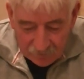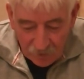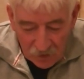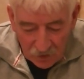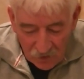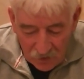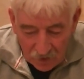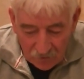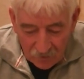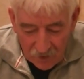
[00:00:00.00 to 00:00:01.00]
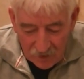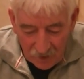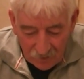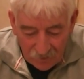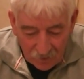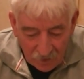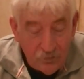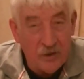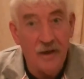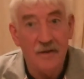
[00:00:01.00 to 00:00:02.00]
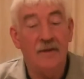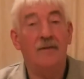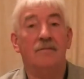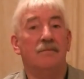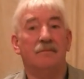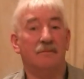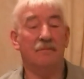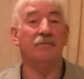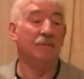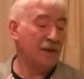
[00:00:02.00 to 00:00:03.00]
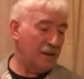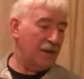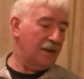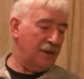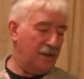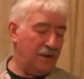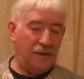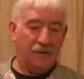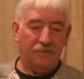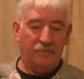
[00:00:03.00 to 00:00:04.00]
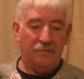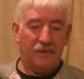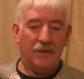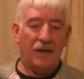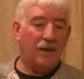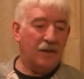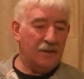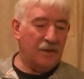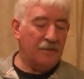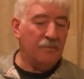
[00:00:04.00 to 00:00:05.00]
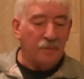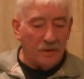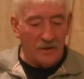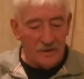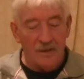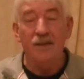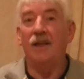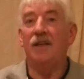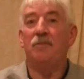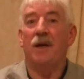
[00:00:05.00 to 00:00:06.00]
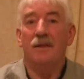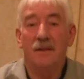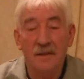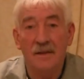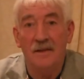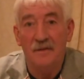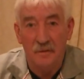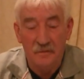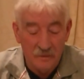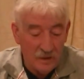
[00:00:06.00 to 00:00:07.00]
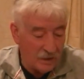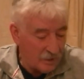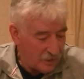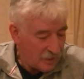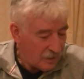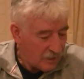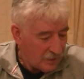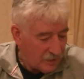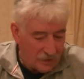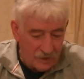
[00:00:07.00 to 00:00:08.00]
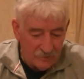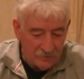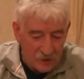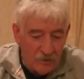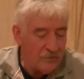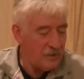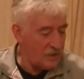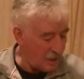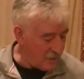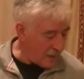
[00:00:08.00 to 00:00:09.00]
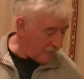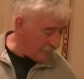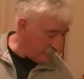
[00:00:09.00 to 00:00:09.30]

my son Stephen is a fine painter and a great artist, but he didn't get his painting skills from me. So having said that,